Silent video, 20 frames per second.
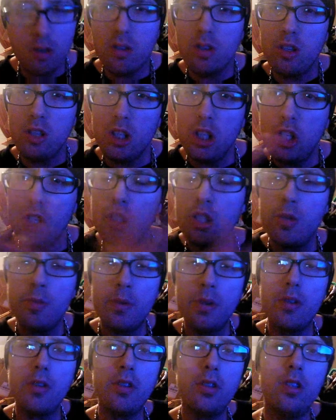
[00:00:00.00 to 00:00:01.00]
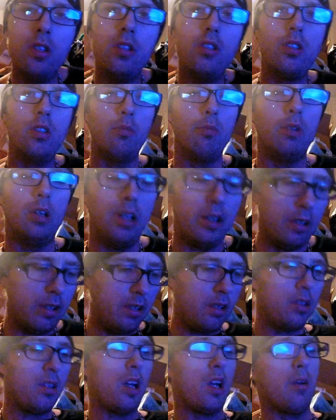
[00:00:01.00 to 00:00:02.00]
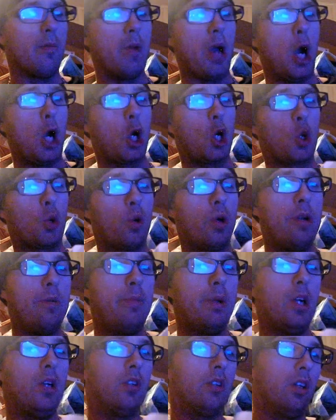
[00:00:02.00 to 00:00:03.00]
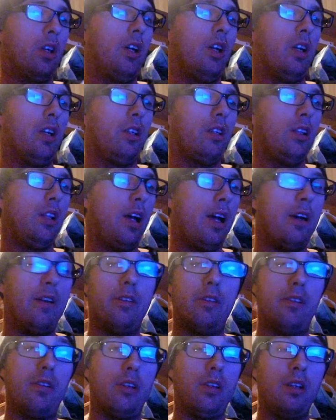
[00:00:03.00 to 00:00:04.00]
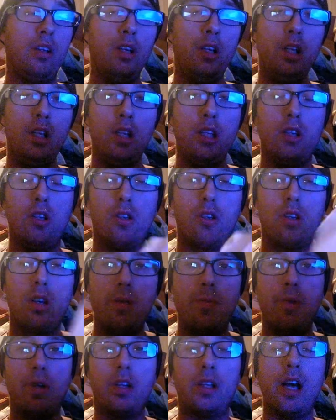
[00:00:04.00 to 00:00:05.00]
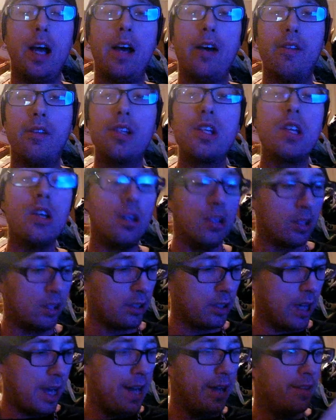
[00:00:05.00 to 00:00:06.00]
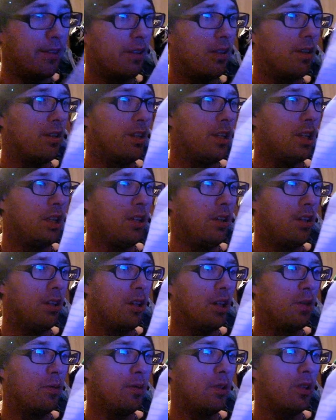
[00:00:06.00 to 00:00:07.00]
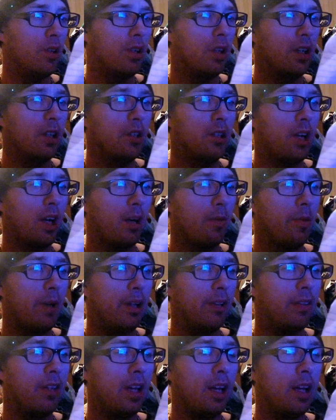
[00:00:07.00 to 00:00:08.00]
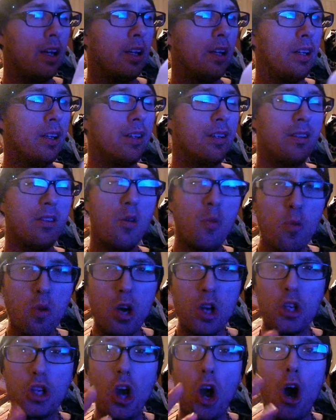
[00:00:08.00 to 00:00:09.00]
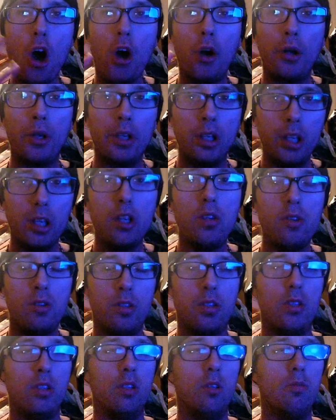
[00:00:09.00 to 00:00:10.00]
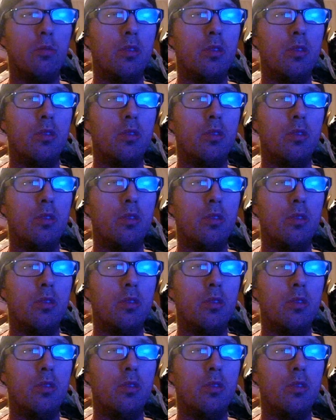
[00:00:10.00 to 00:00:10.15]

YouTubers and YouTube blondes. Let's talk about creepy clowns. You know, creepy clowns, killer clowns. Indeed, you know, we're going to talk about that. So I watch on YouTube.